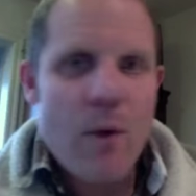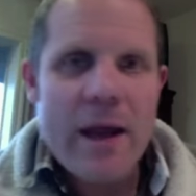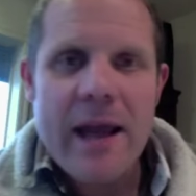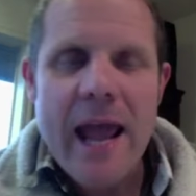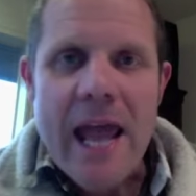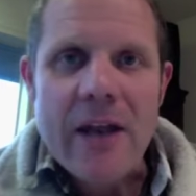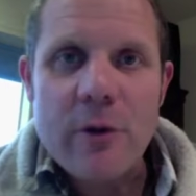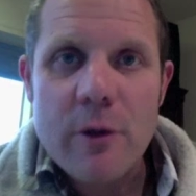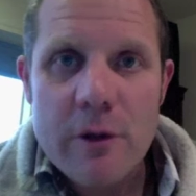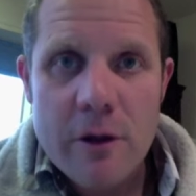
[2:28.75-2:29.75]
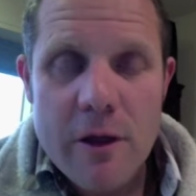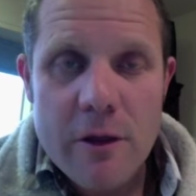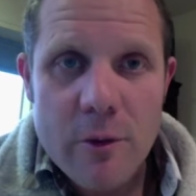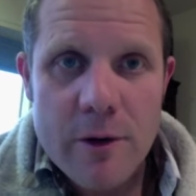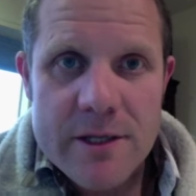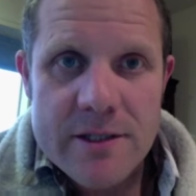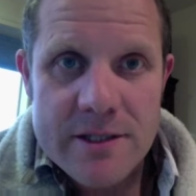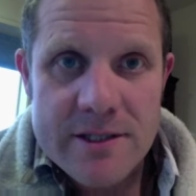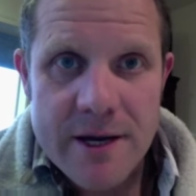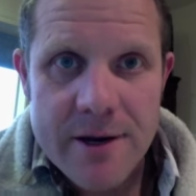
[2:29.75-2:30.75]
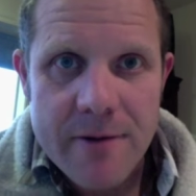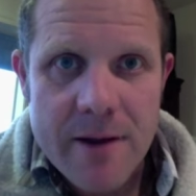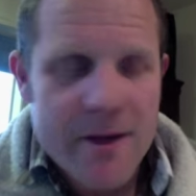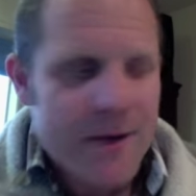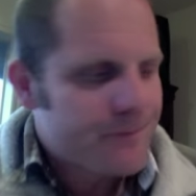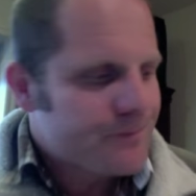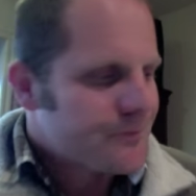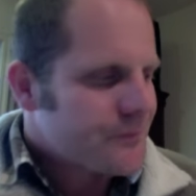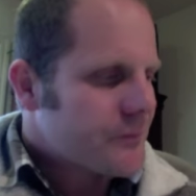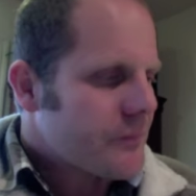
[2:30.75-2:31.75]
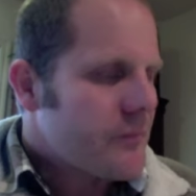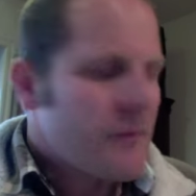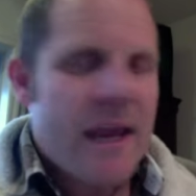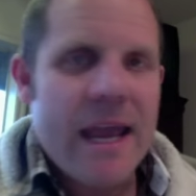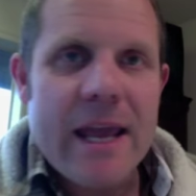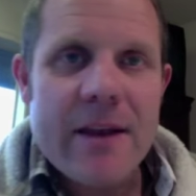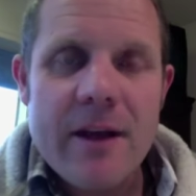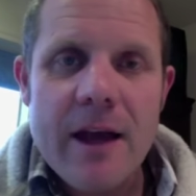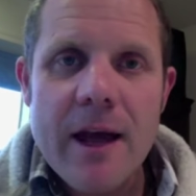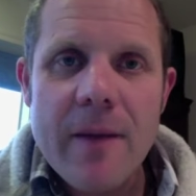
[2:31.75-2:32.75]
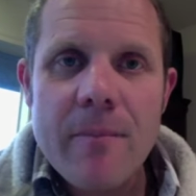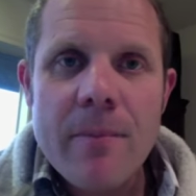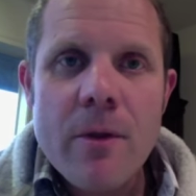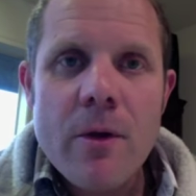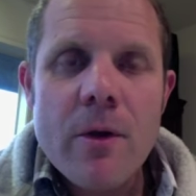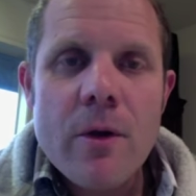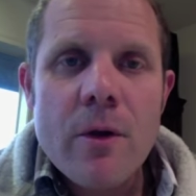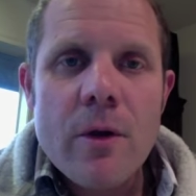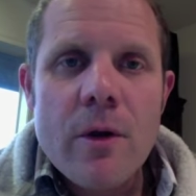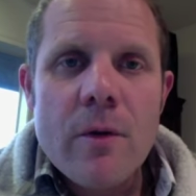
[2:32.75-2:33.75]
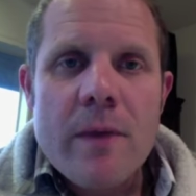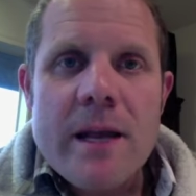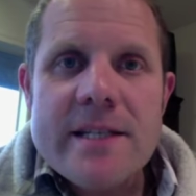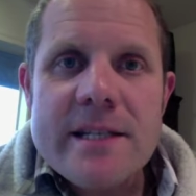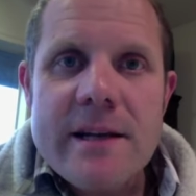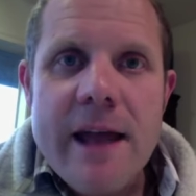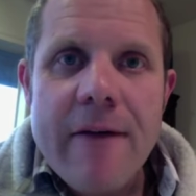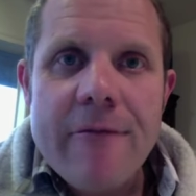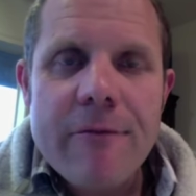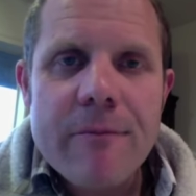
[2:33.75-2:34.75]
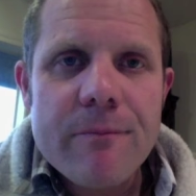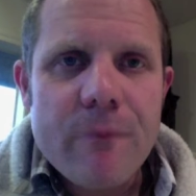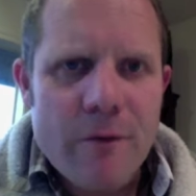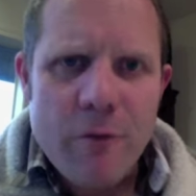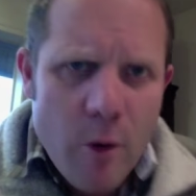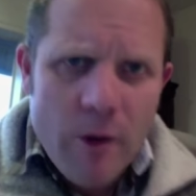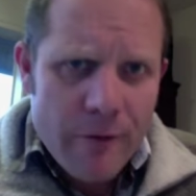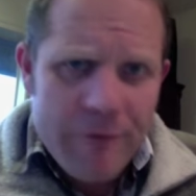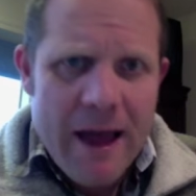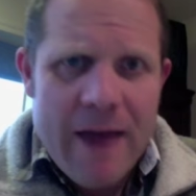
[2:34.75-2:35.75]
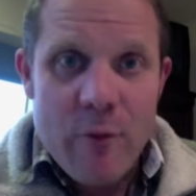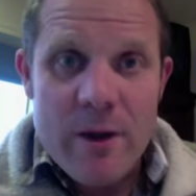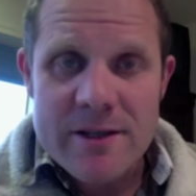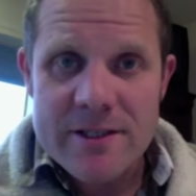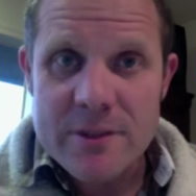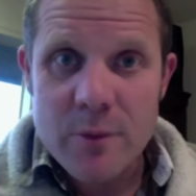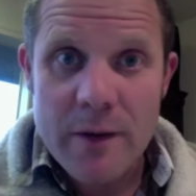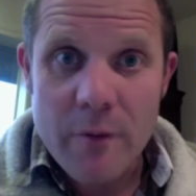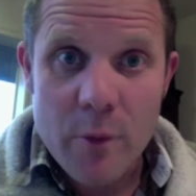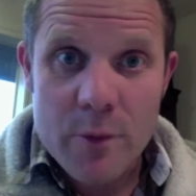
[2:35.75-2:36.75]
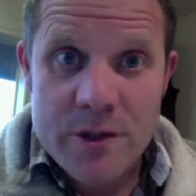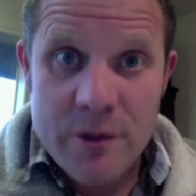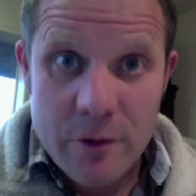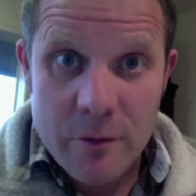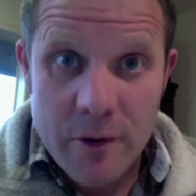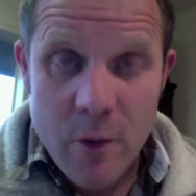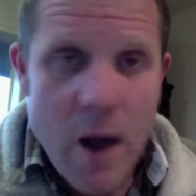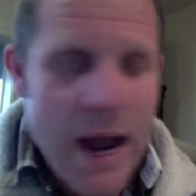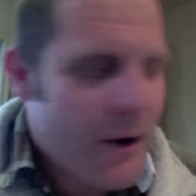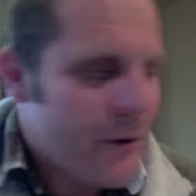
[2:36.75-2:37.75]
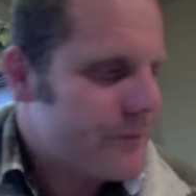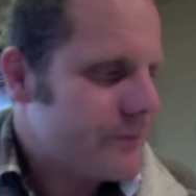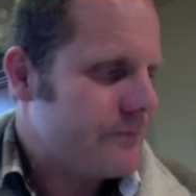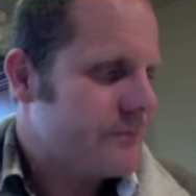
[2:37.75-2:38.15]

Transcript: he went and to, to the authorities in Saudi Arabia, and uh, um, because he didn't have what four or five witnesses, whatever was required,